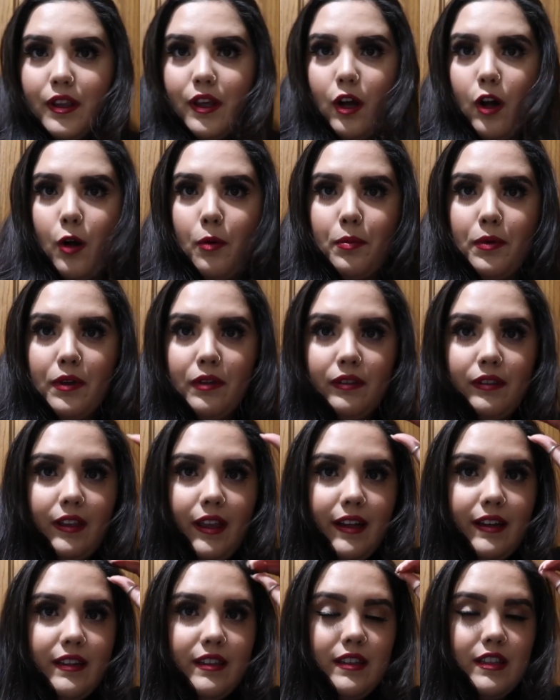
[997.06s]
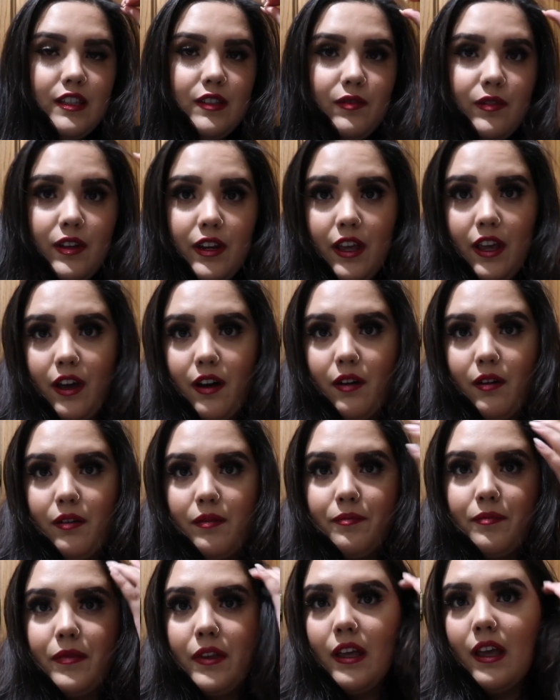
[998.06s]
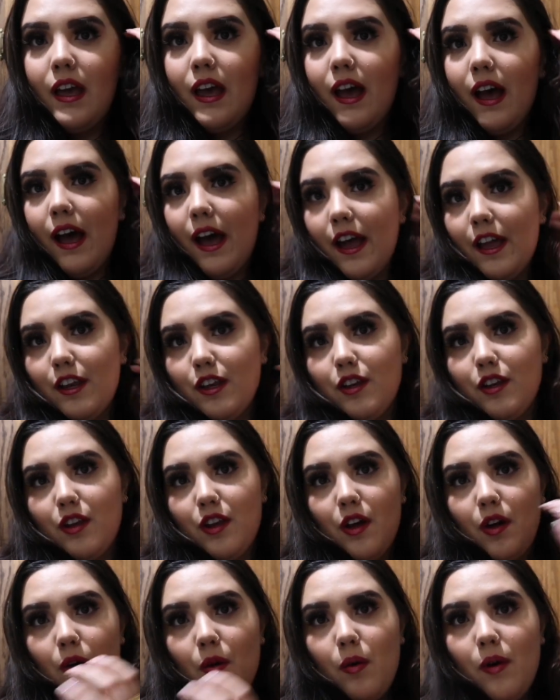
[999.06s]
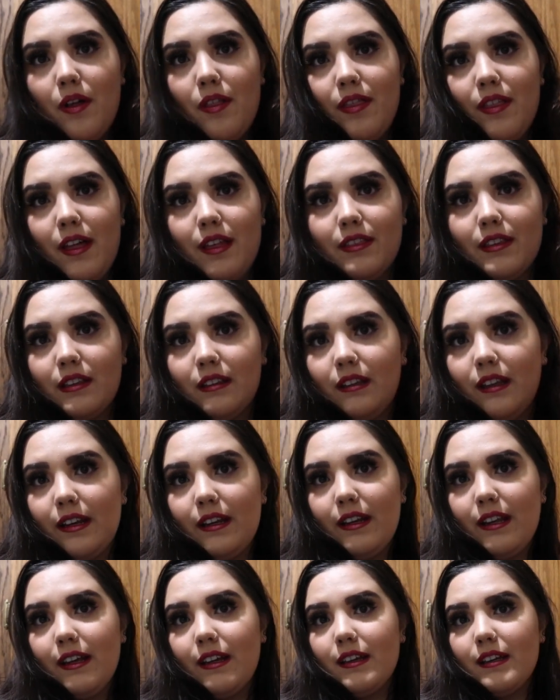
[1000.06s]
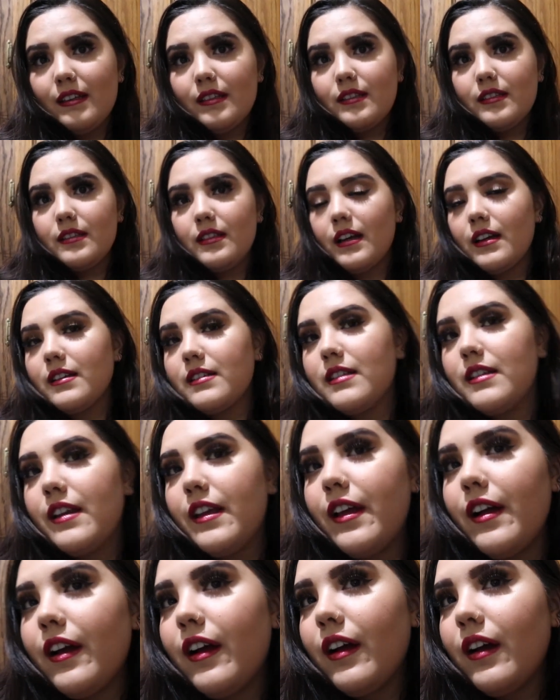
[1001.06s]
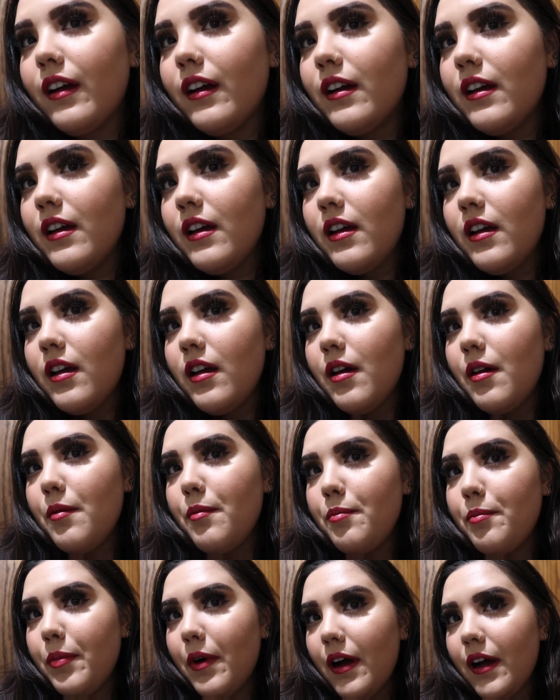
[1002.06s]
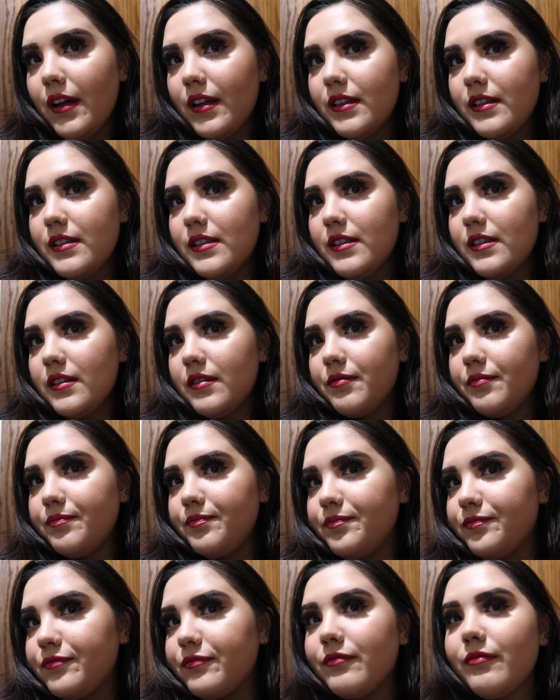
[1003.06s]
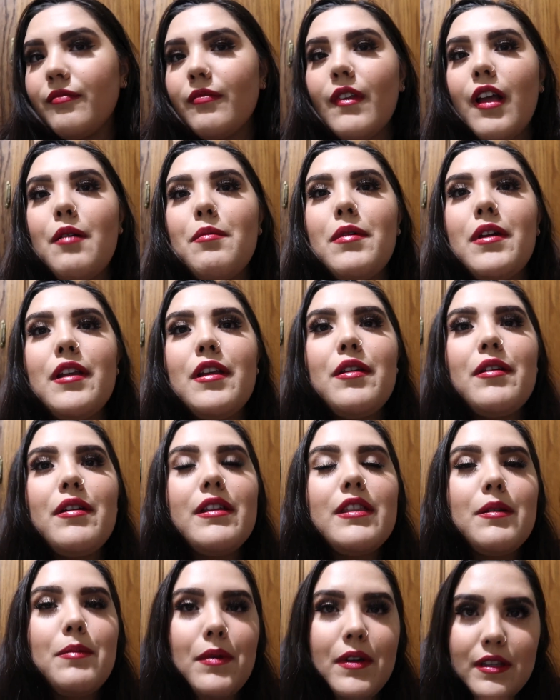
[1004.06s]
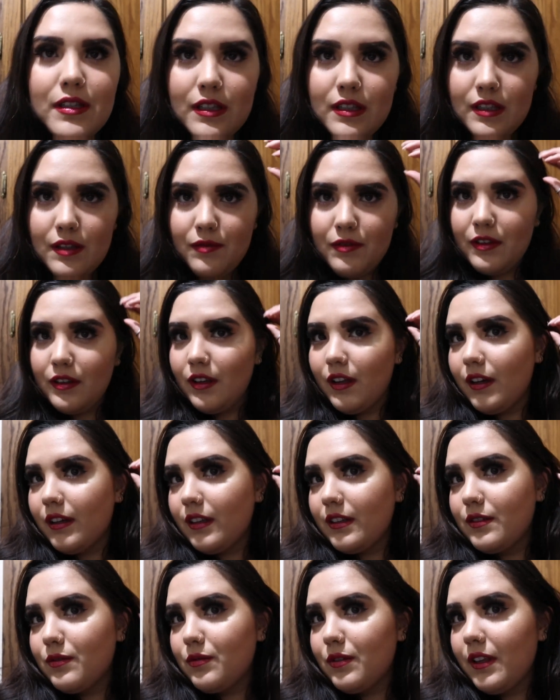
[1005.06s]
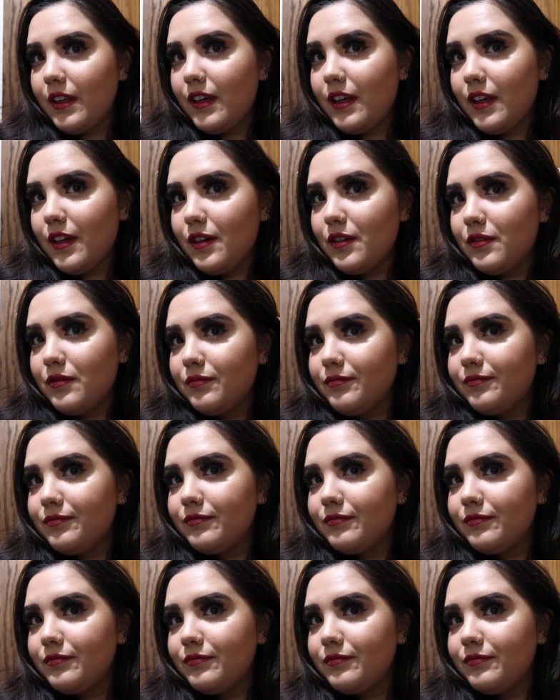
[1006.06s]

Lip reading: really hope you liked this video. I know that the lighting sucks in here, but I mean, you get the basis of the look. It's really cute.